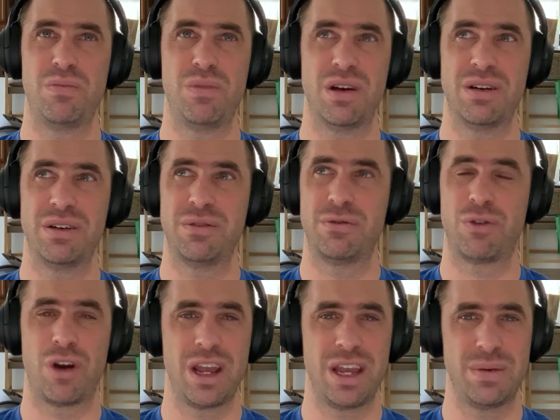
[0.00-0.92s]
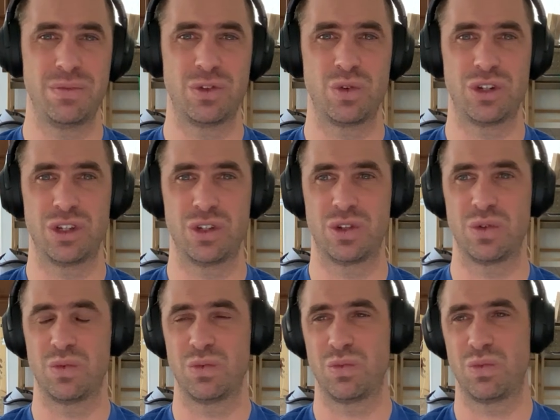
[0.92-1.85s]
uh, frames, which
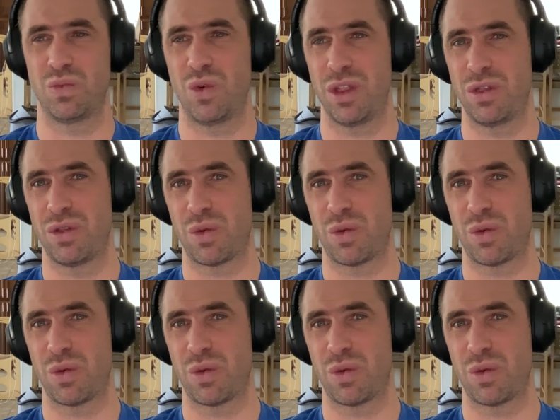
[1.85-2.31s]
is what